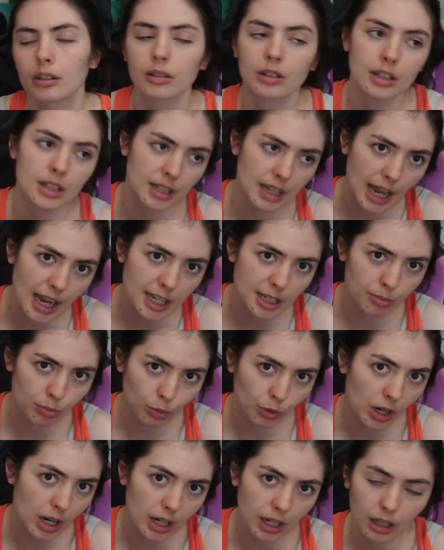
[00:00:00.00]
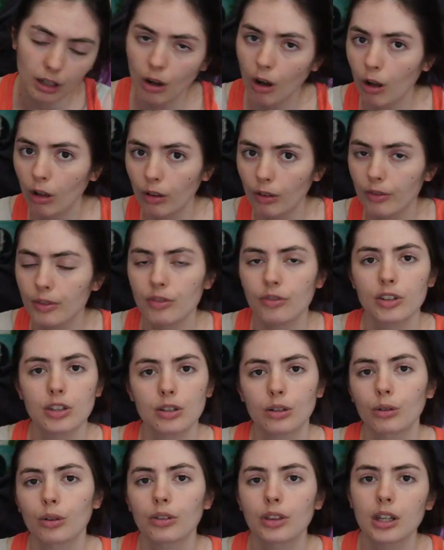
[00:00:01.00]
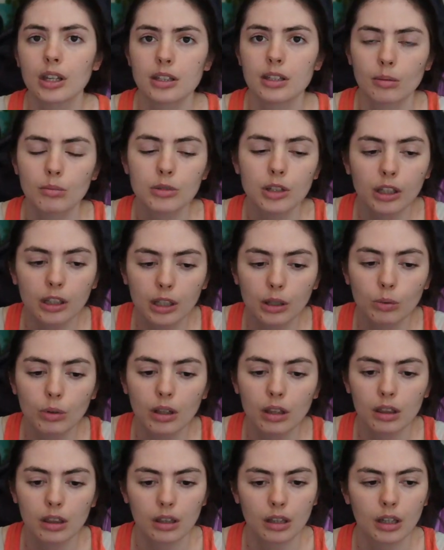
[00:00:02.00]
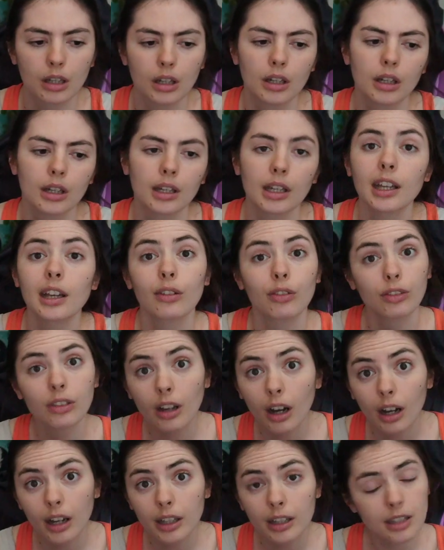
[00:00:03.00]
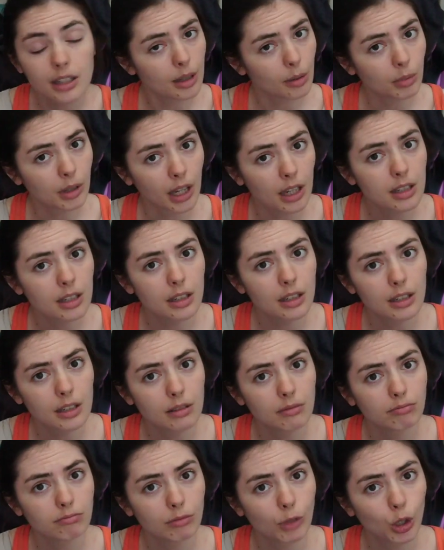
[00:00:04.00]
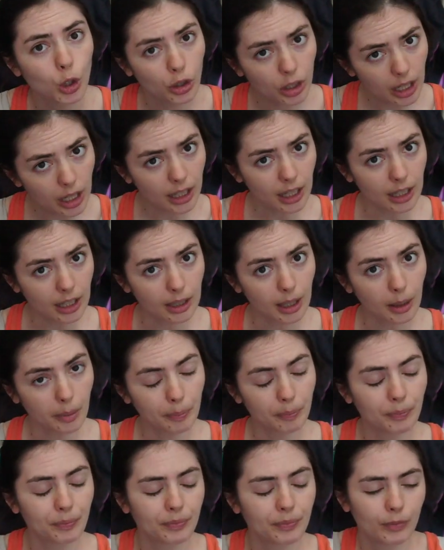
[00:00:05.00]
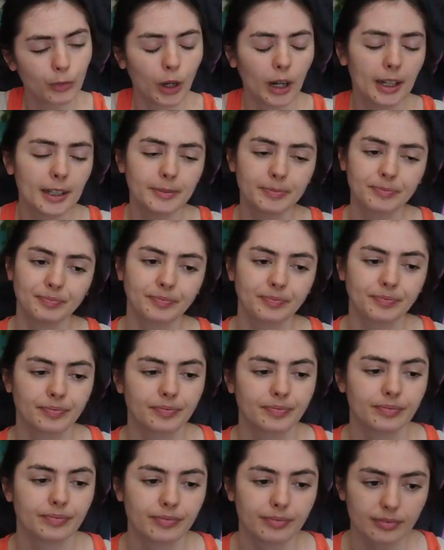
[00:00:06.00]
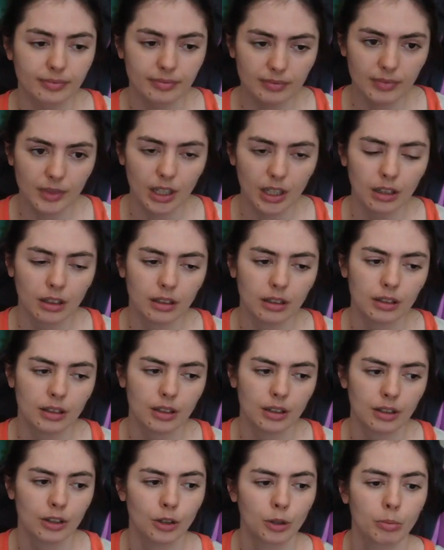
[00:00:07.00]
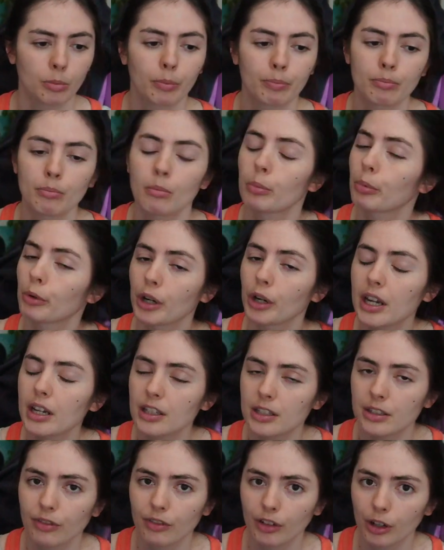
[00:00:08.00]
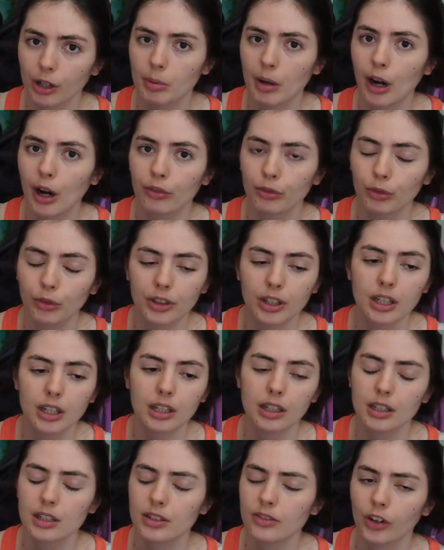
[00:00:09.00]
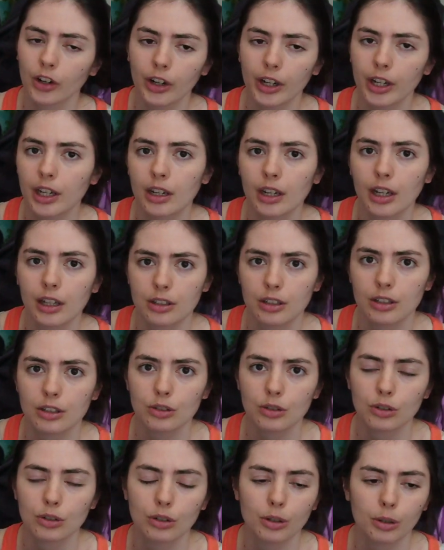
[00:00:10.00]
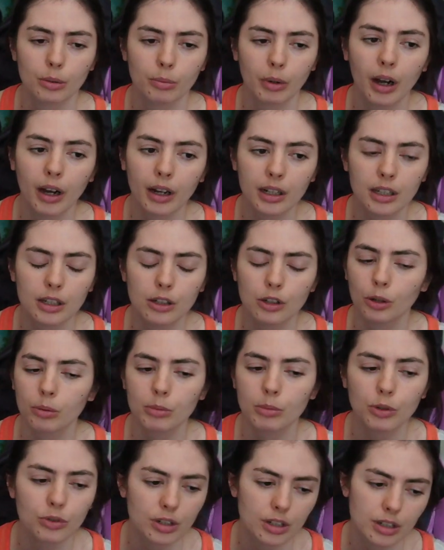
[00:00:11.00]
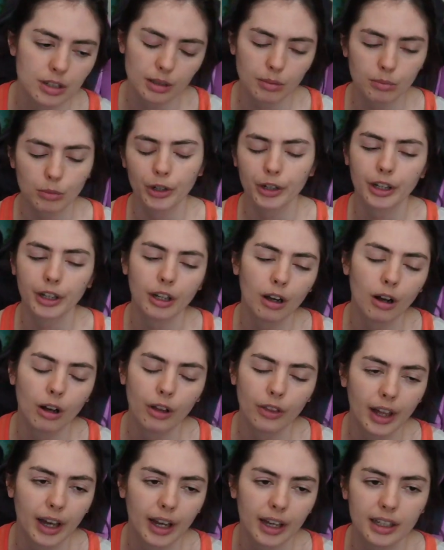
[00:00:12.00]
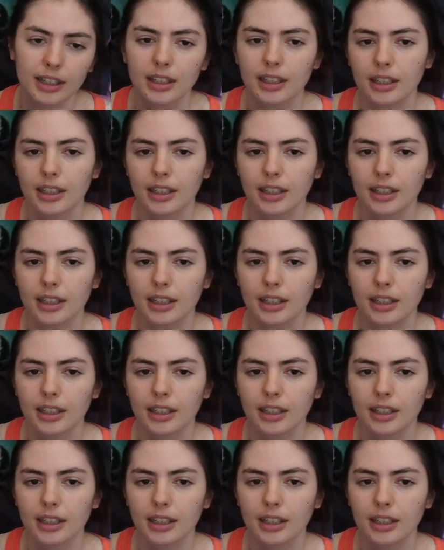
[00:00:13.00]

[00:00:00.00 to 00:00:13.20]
exasperating all of the physical things I'm dealing with, if not in some cases, creating them, right? Your brain is a very powerful thing. It's very connected to your body, your immune system, your gut, all that.